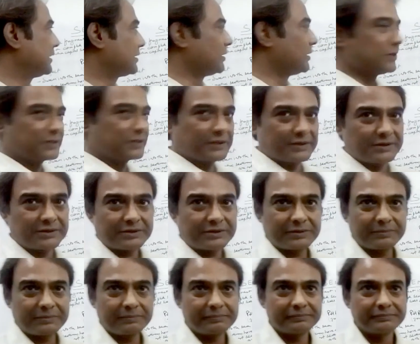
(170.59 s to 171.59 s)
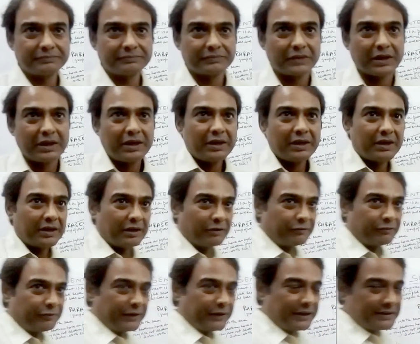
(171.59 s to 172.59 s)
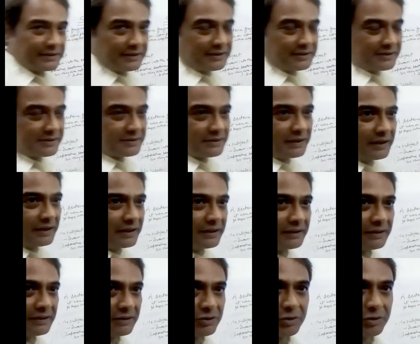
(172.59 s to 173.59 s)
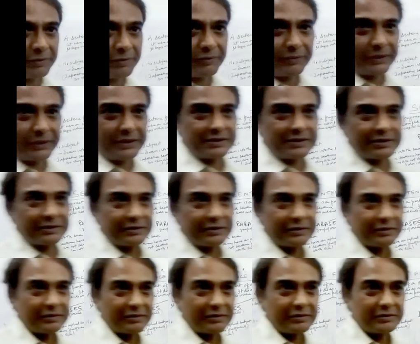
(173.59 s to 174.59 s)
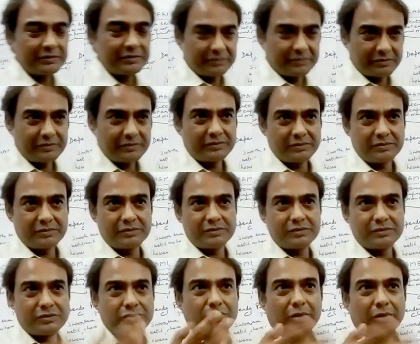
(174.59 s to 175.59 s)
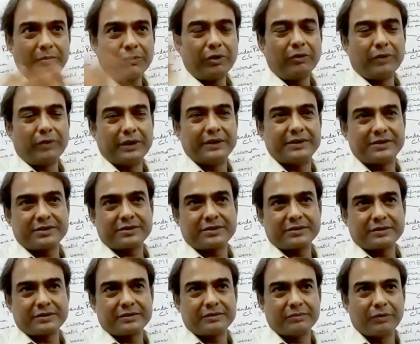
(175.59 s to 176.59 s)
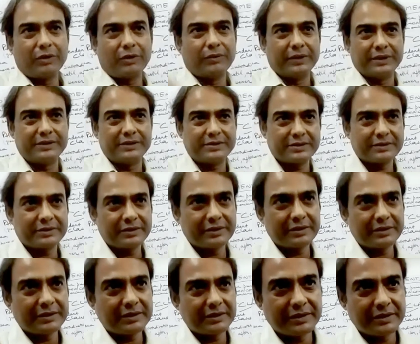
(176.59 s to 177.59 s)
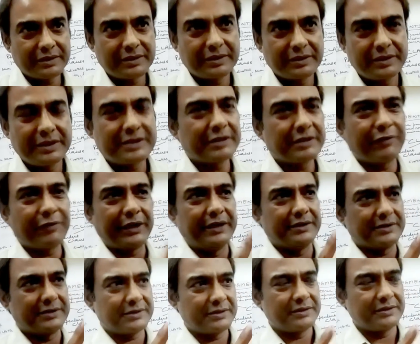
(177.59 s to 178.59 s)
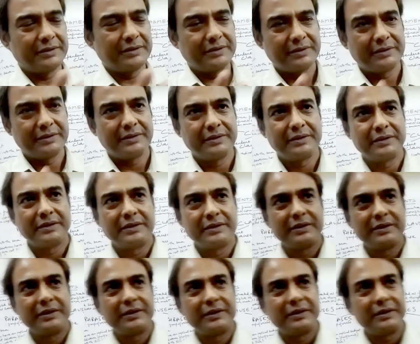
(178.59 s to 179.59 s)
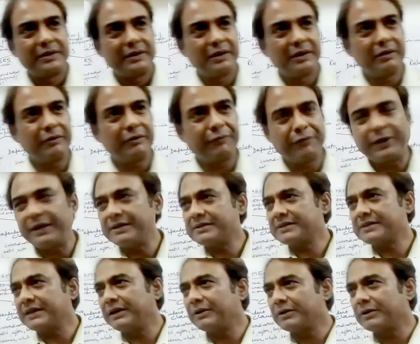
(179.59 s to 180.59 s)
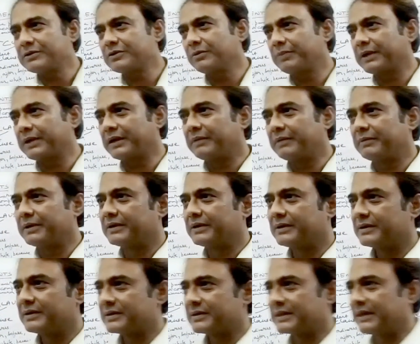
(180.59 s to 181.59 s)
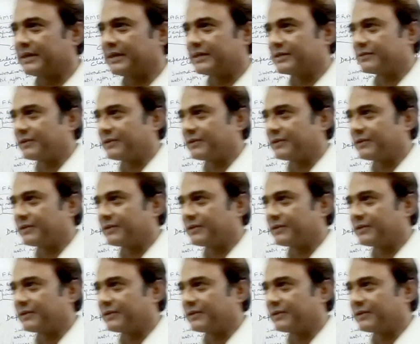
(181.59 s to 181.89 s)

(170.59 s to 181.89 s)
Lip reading: clauses. Now, phrases are a group of words, two or more words. More words is a phrase. Now, a phrase can also become a sentence